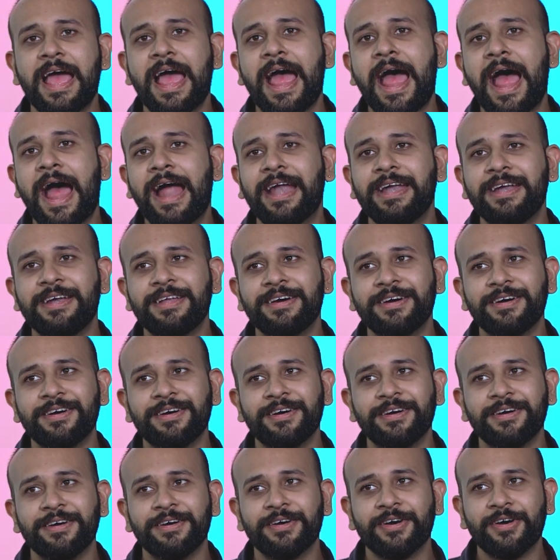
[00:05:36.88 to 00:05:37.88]
And
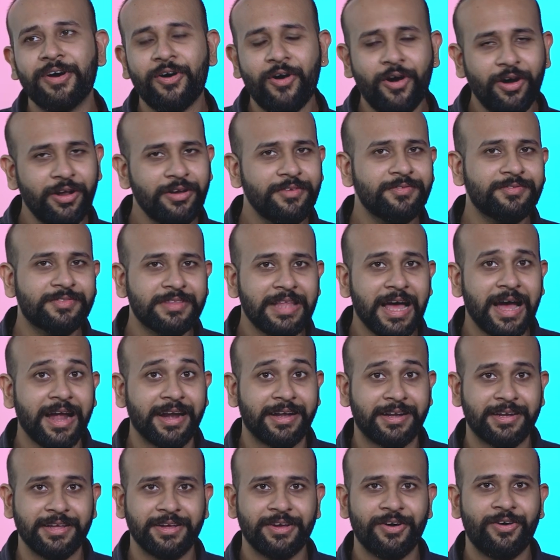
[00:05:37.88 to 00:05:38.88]
all of
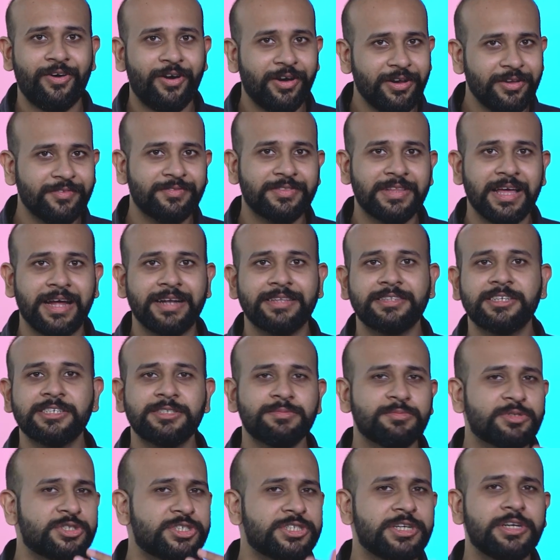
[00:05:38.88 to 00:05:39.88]
that,
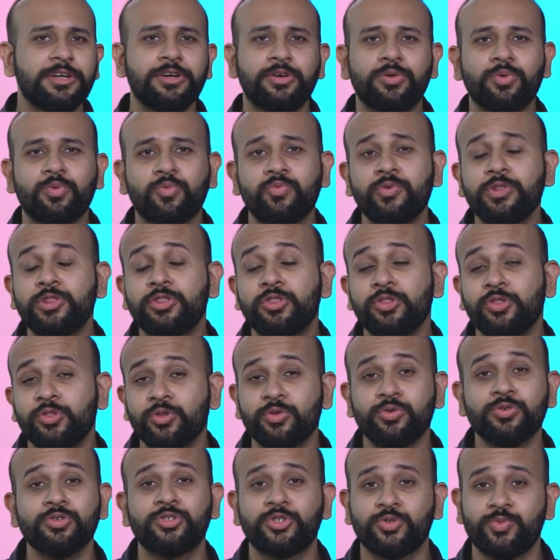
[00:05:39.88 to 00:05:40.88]
this machine took with
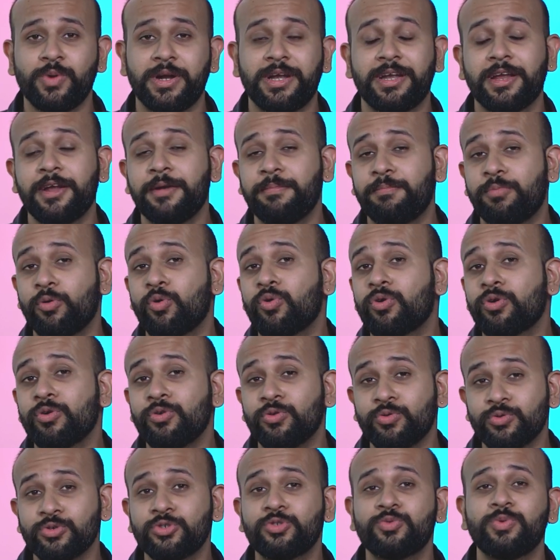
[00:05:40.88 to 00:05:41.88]
no sweat. It broke
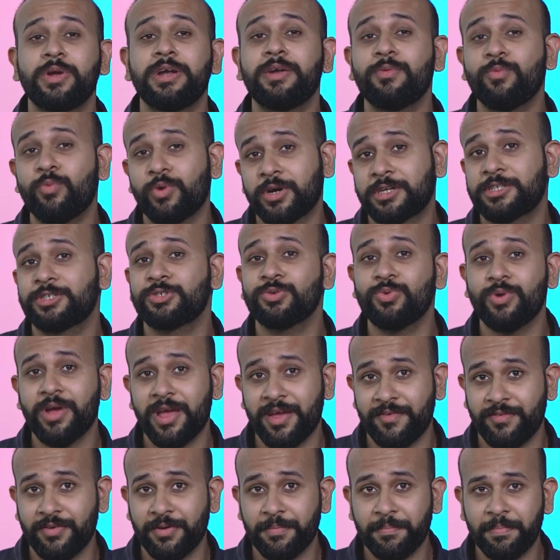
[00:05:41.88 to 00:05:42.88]
no sweat
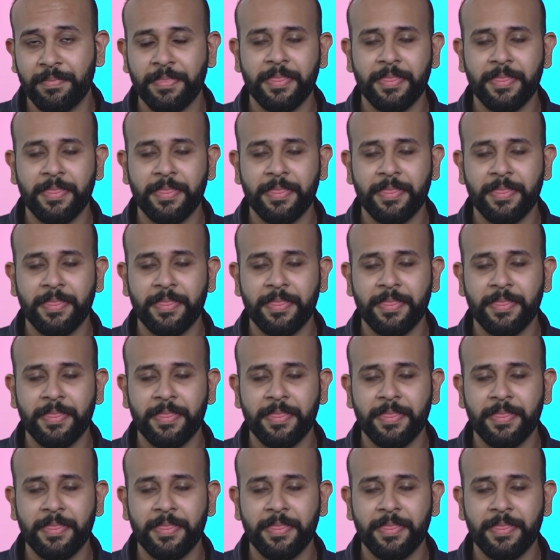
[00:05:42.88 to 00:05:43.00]
whatsoever.